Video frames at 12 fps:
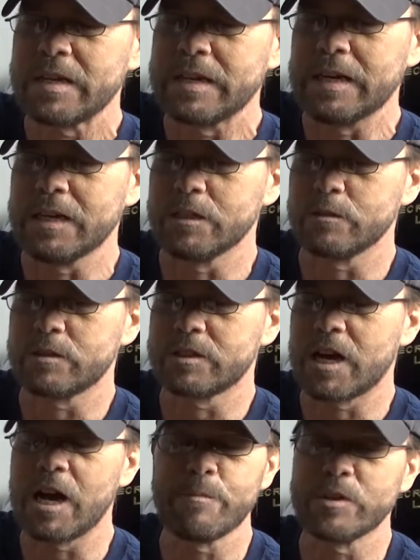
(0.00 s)
Uh,
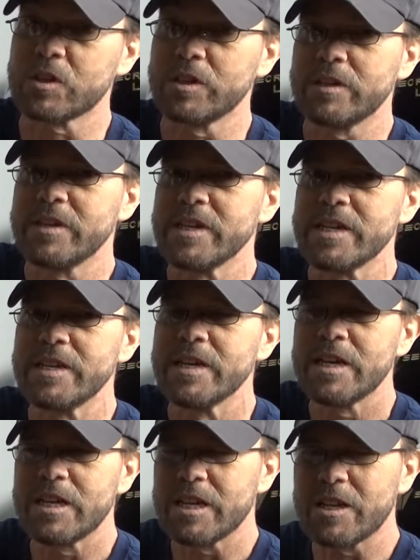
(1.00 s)
time it's going to need
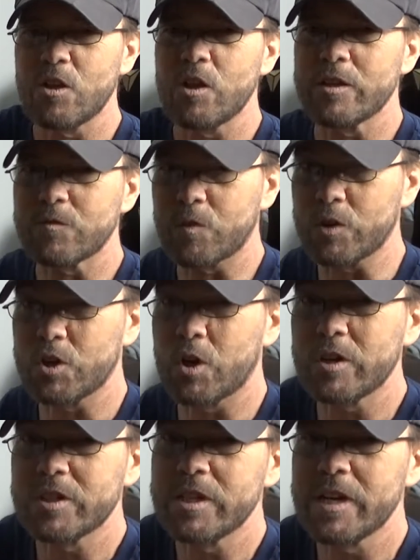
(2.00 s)
for
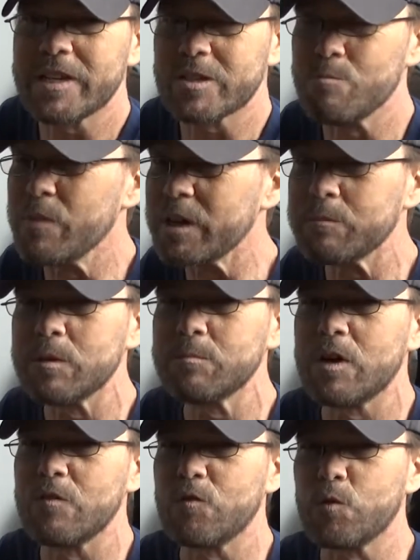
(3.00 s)
charging is a minimum
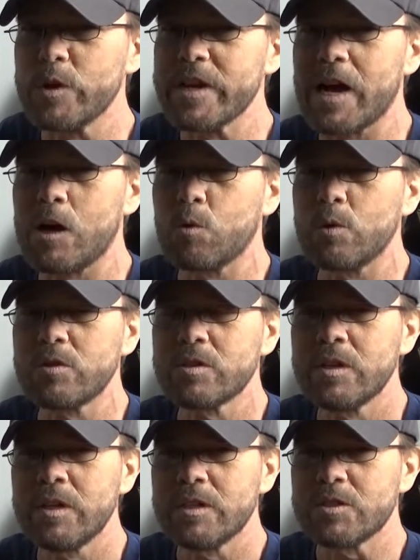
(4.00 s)
of three hours
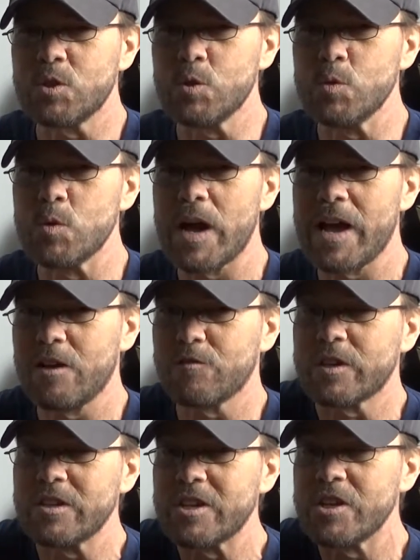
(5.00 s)
to have
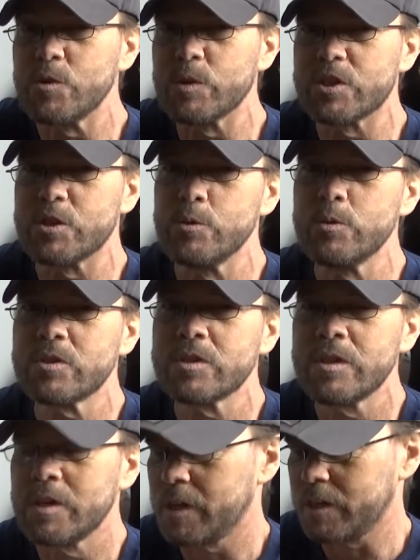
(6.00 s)
continuous use
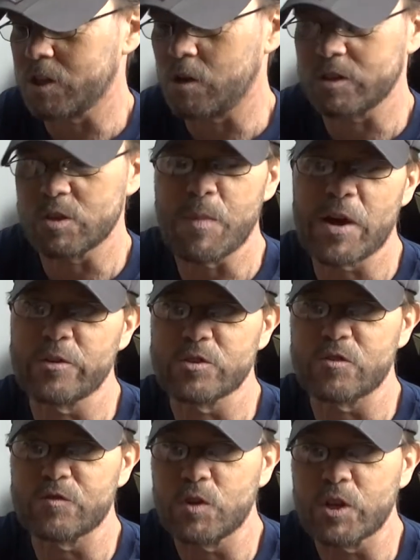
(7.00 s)
as long as the batteries are
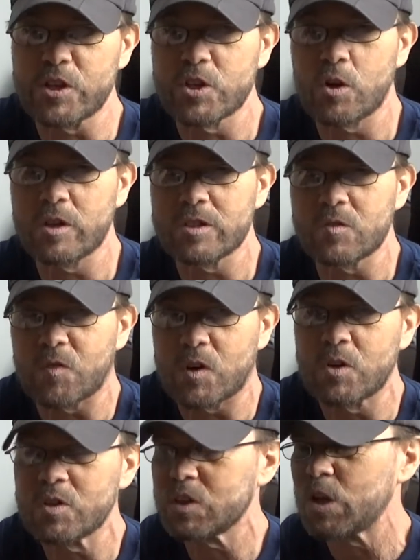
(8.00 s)
fully charged
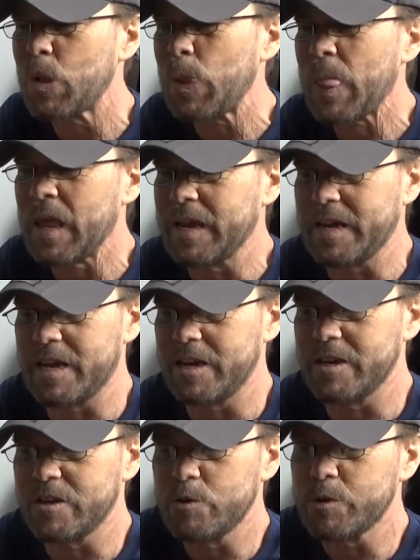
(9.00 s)
first
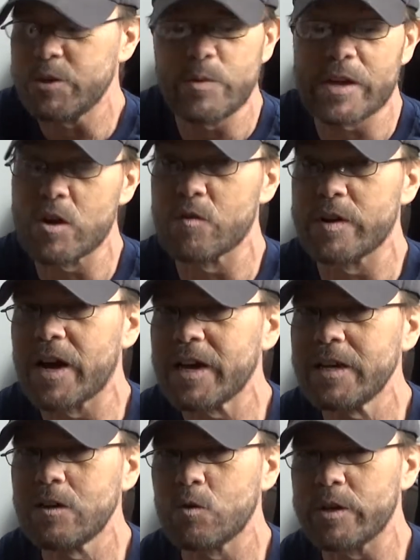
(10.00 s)
and you could do that
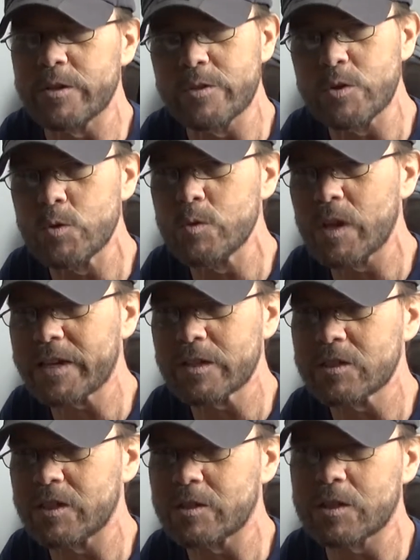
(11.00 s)
overnight or you could do like a
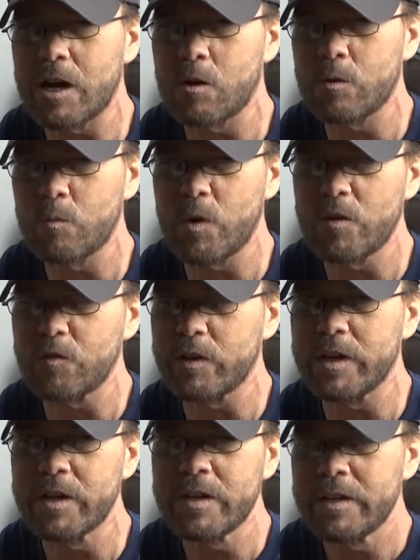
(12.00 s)
six hour roughly